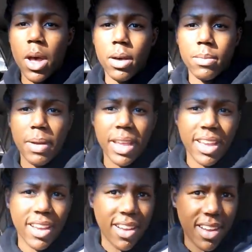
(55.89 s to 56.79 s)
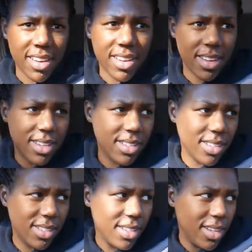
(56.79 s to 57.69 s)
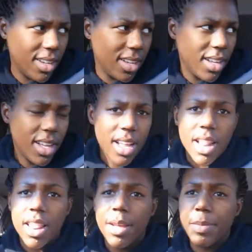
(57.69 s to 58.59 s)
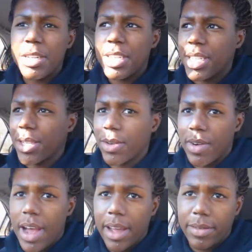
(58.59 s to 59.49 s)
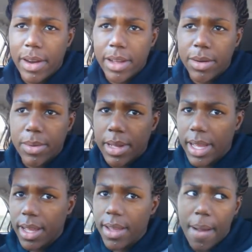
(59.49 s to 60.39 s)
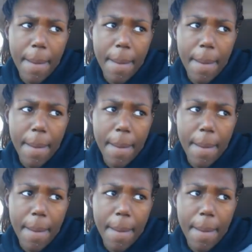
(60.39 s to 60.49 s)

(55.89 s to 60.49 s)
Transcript: Oh my god. Let me just cry right quick.